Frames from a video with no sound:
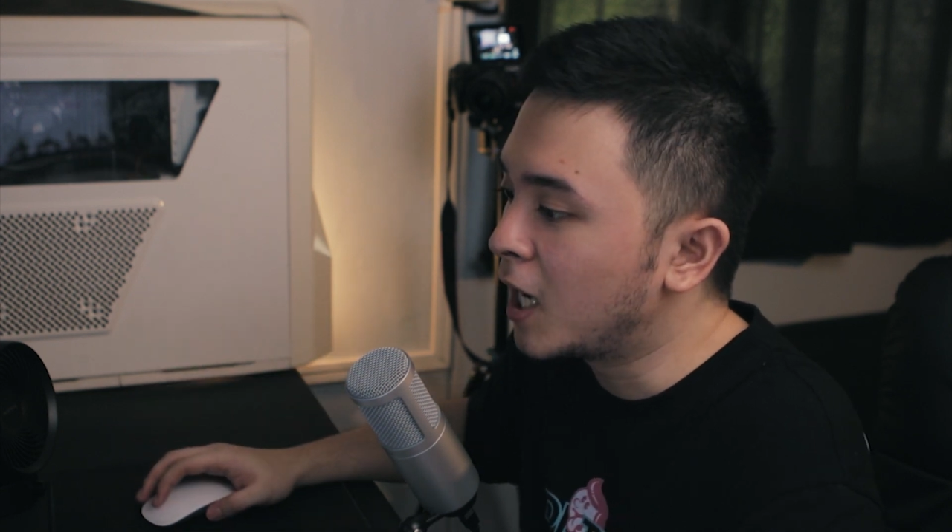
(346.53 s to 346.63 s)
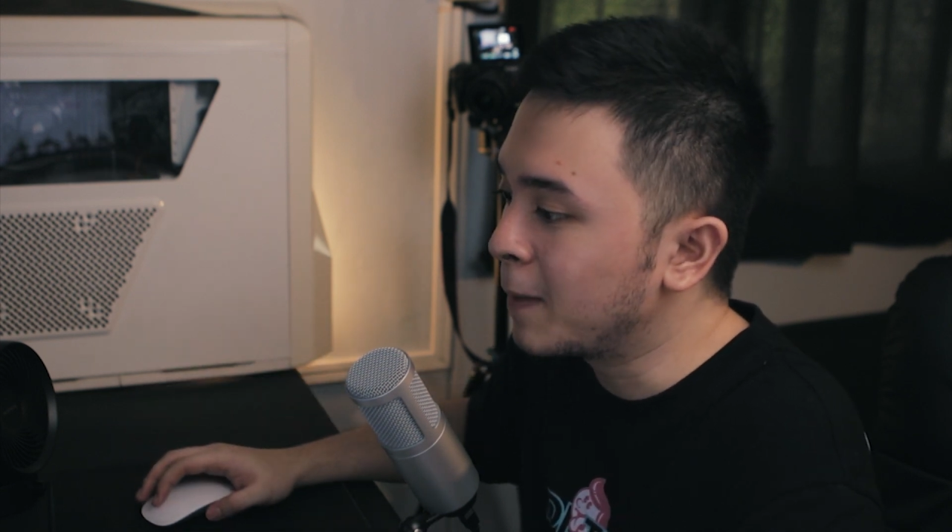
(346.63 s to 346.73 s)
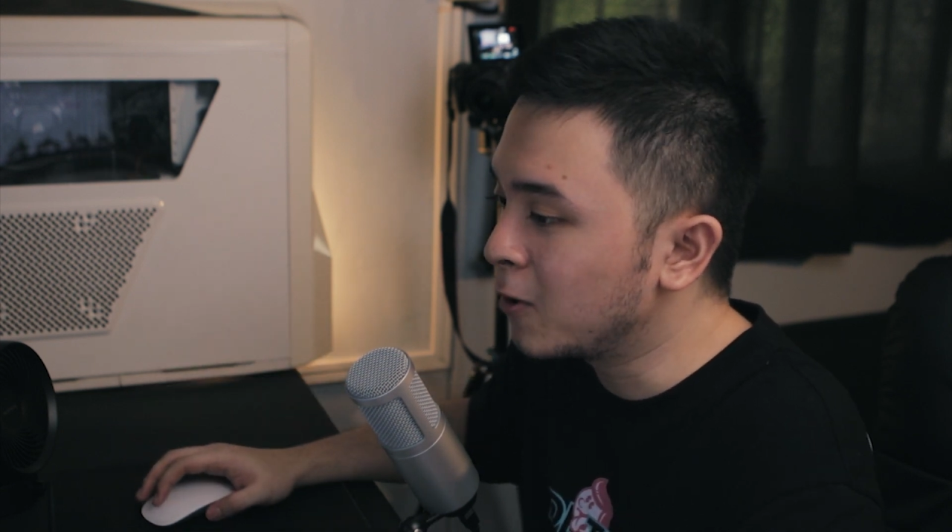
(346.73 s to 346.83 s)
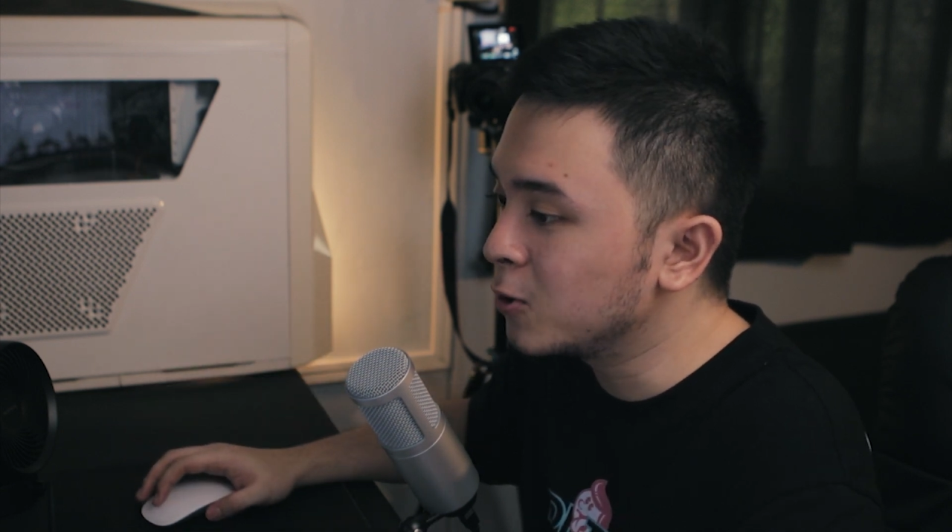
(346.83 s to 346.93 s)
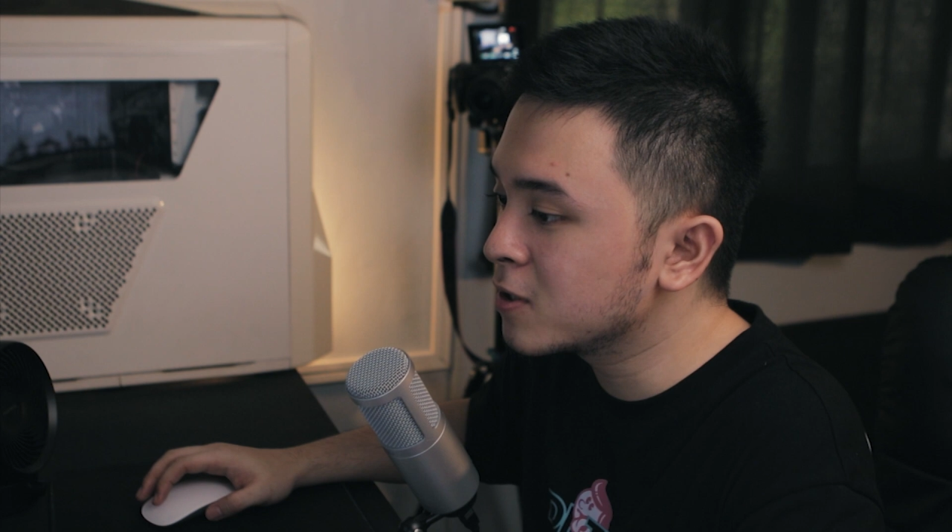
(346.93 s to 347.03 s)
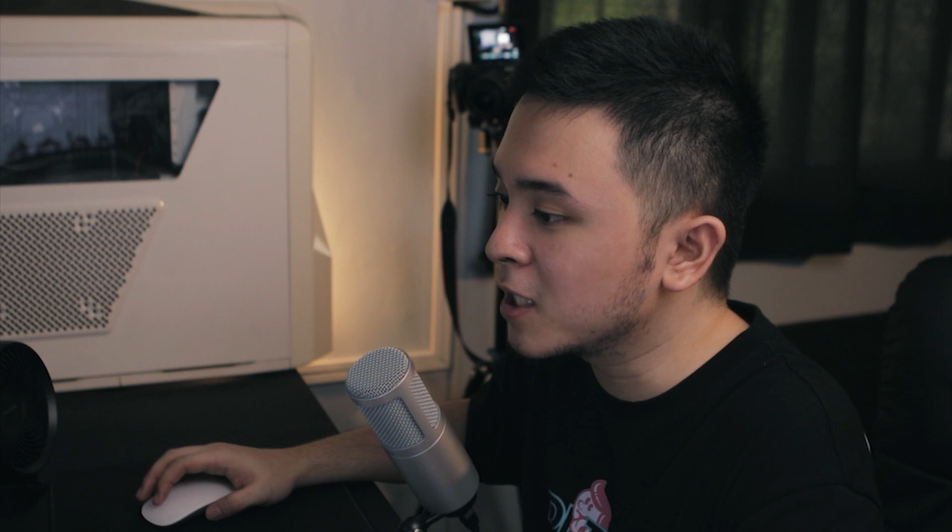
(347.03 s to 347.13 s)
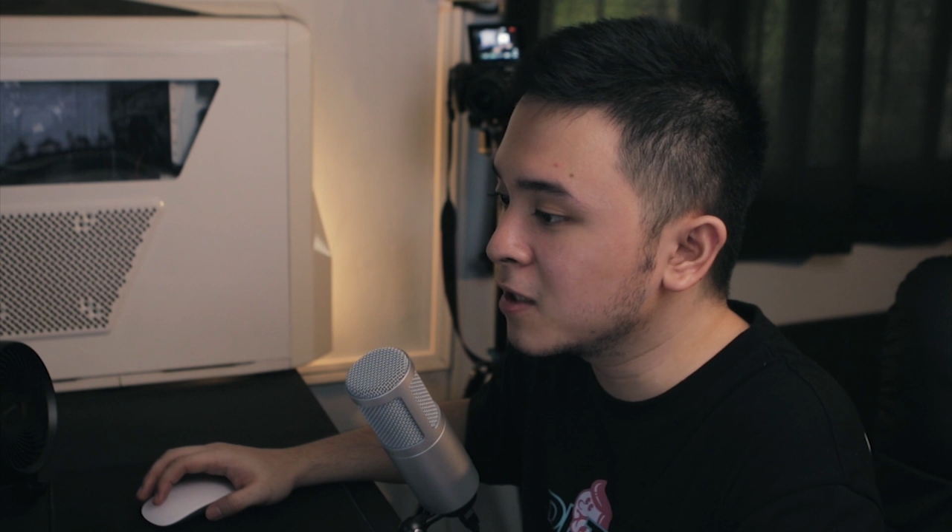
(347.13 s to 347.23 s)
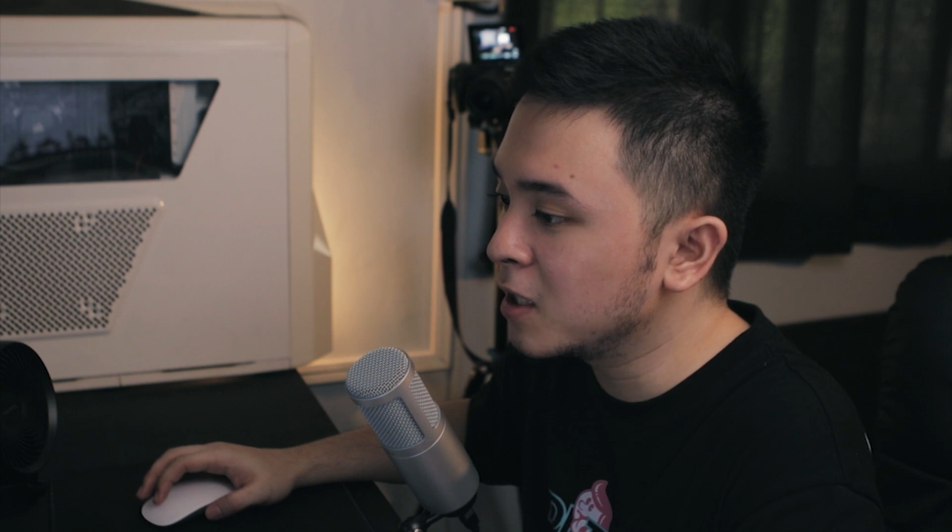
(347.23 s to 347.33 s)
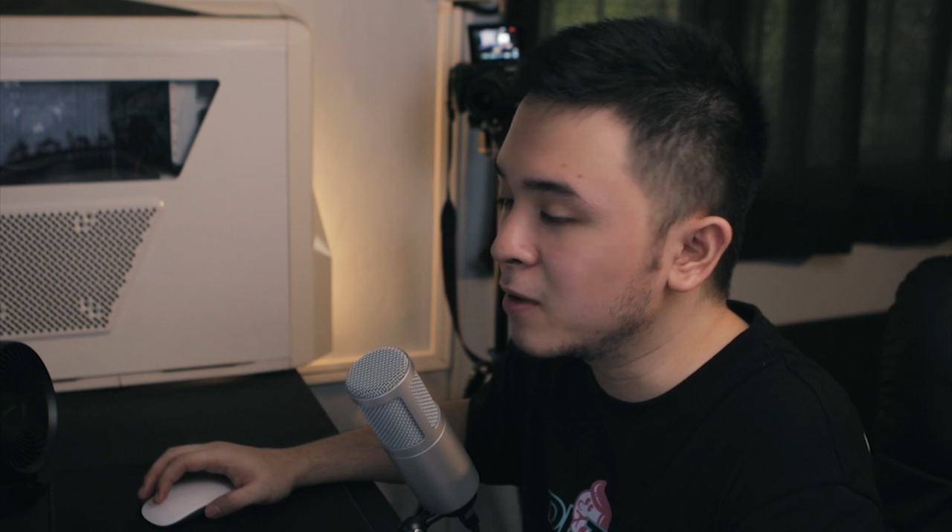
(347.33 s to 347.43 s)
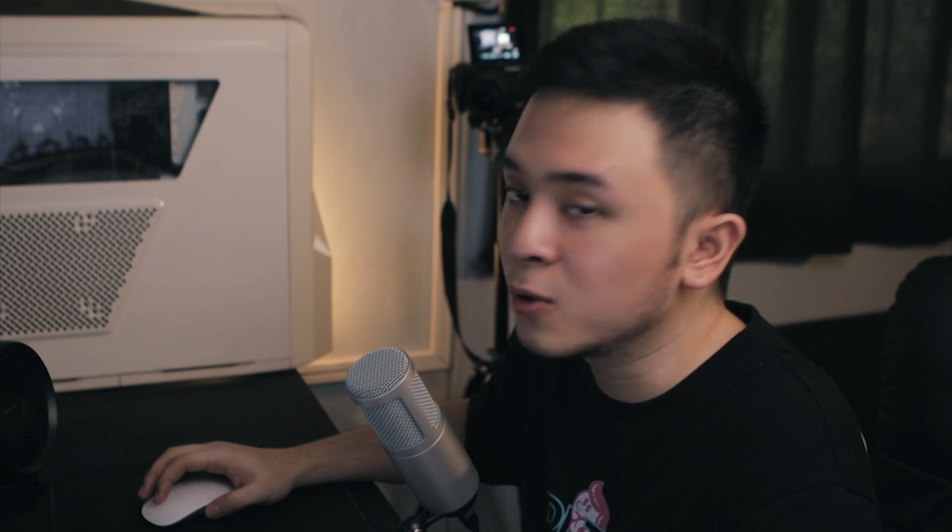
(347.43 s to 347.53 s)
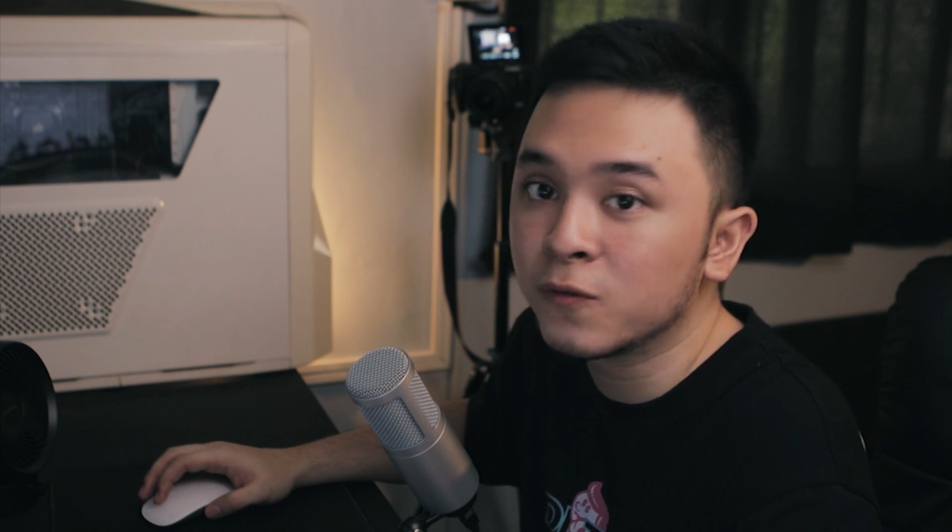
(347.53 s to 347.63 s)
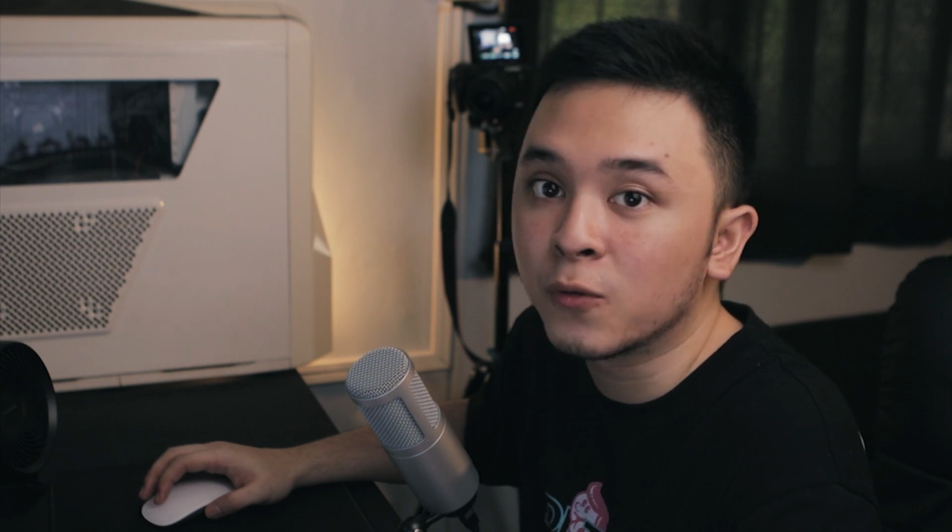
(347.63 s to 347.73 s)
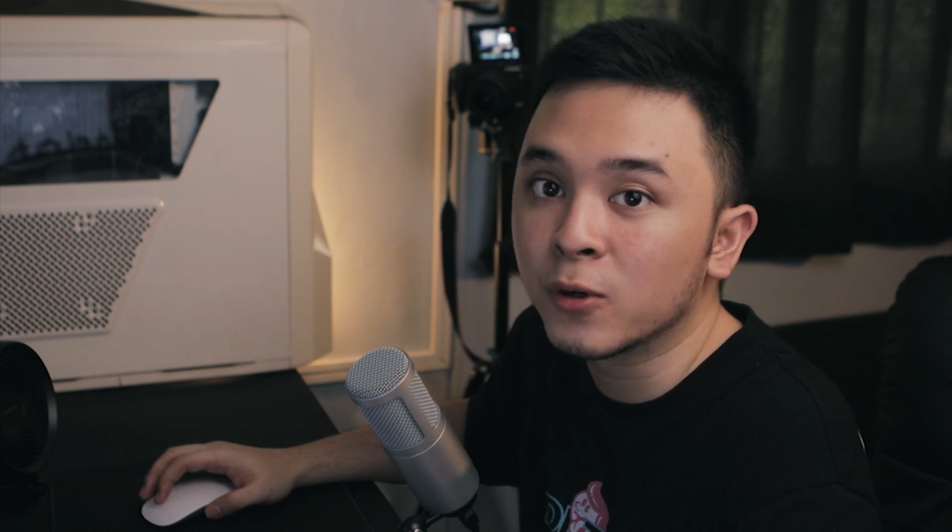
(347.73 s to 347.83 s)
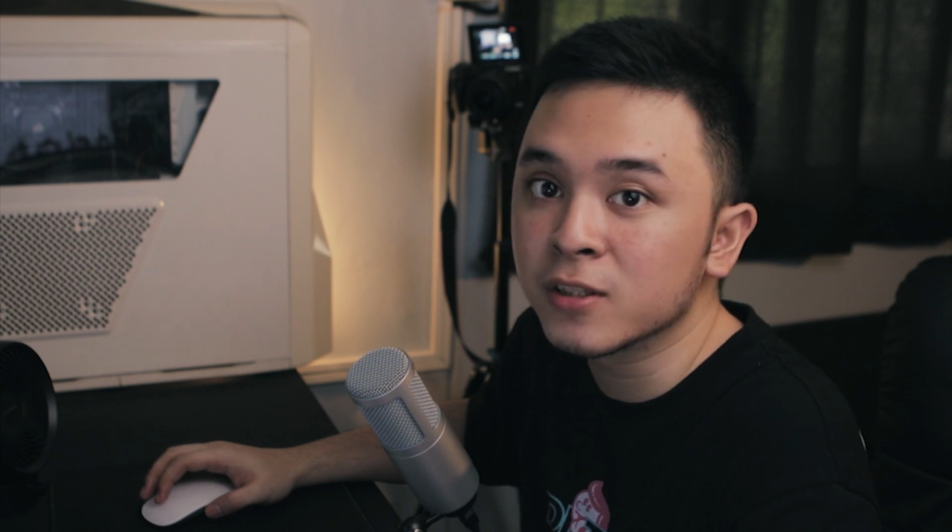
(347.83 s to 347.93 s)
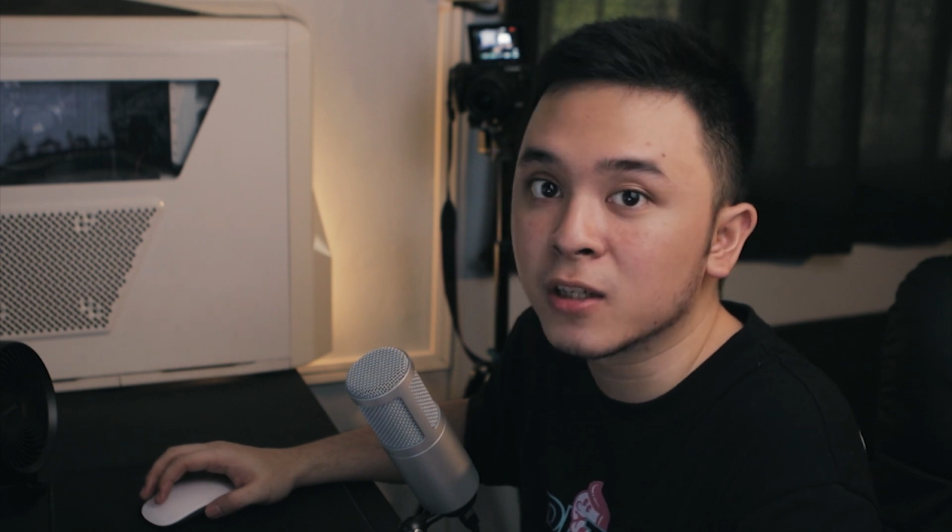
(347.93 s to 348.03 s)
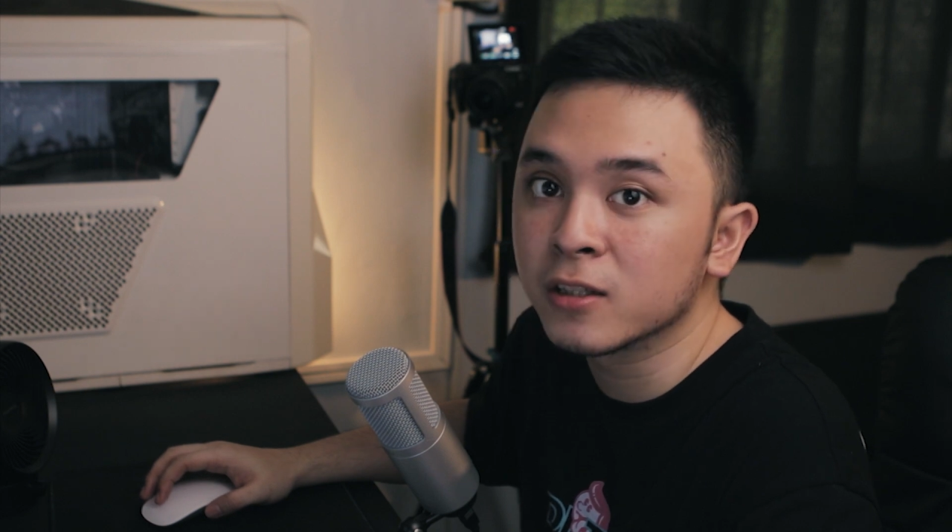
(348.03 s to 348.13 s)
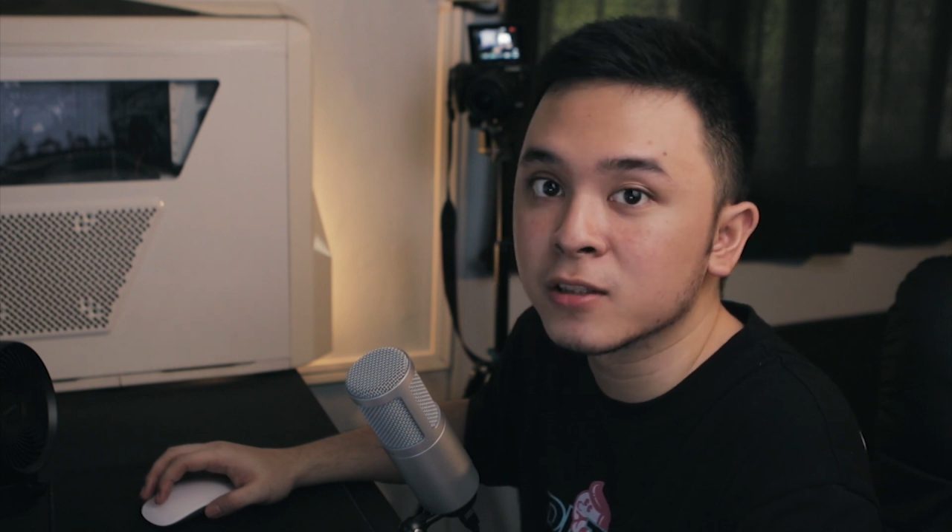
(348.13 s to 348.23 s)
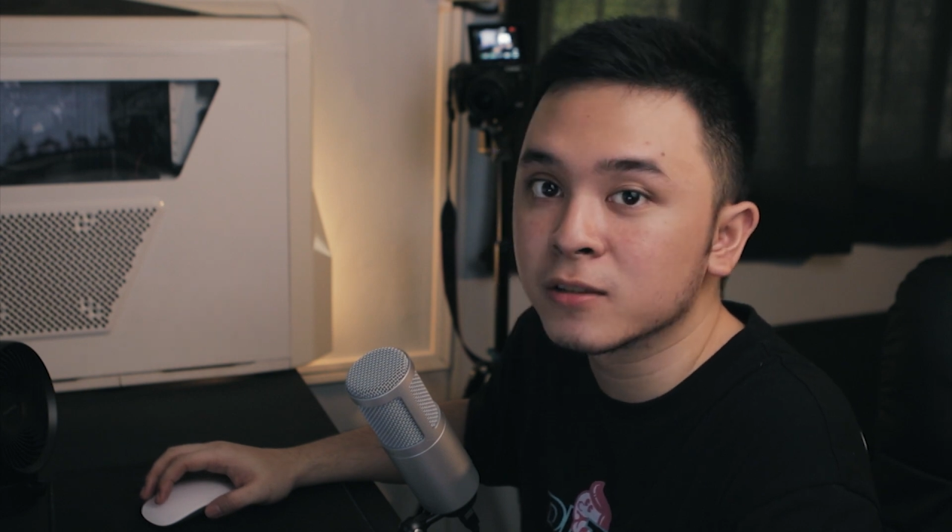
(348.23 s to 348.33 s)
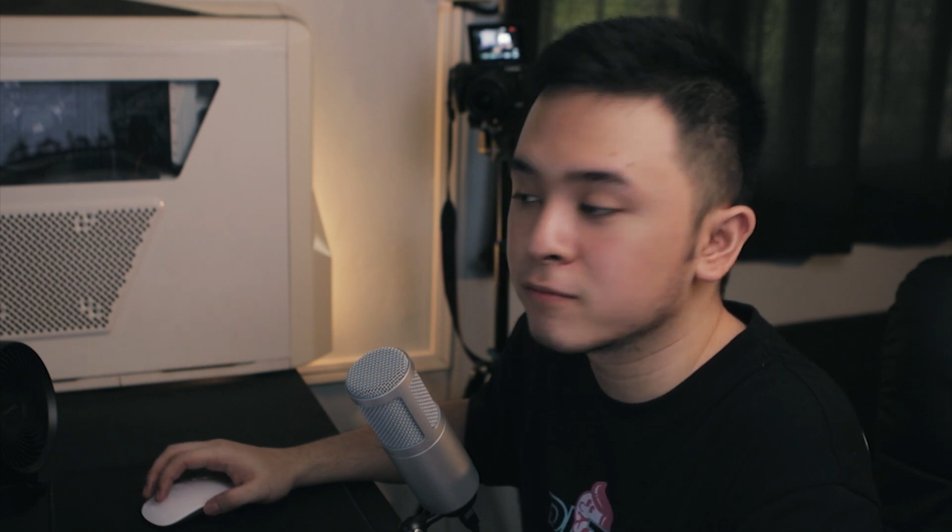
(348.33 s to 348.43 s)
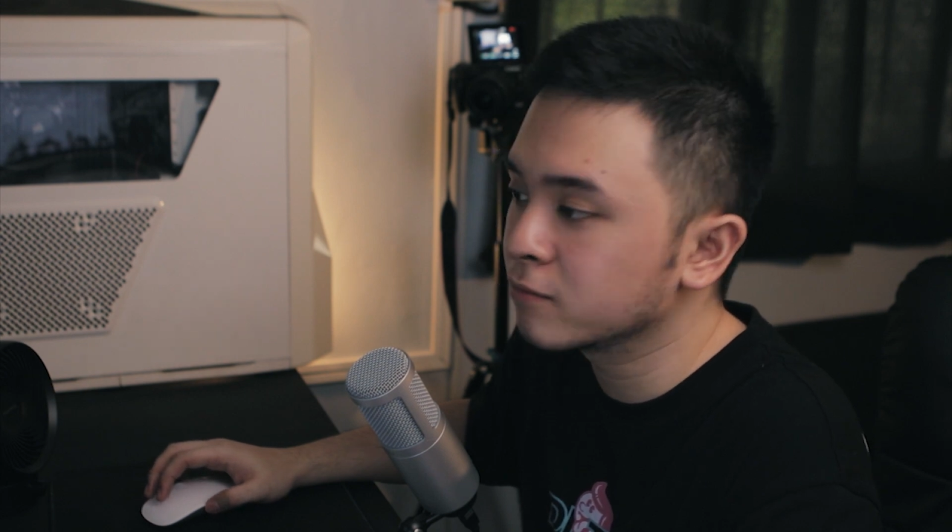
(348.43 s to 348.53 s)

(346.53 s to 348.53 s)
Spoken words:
I'm going to set them into 4 stars.